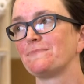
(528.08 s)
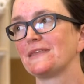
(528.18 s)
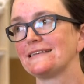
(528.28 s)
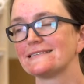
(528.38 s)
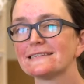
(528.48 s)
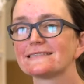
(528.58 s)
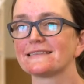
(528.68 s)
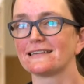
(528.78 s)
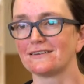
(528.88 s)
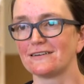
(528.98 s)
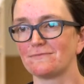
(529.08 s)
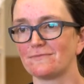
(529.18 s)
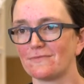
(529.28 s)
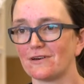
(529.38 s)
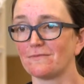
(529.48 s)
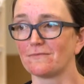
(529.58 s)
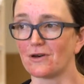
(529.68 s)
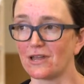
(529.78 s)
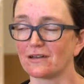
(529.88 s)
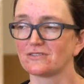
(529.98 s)
exist, then I
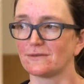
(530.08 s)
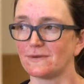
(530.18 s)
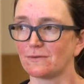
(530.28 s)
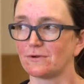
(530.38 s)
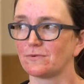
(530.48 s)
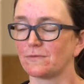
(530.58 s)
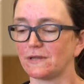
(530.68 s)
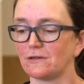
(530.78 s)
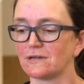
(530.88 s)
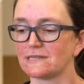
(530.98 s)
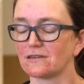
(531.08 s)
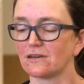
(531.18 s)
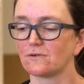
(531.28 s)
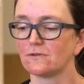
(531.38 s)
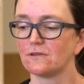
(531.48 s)
might actually be able to properly recycle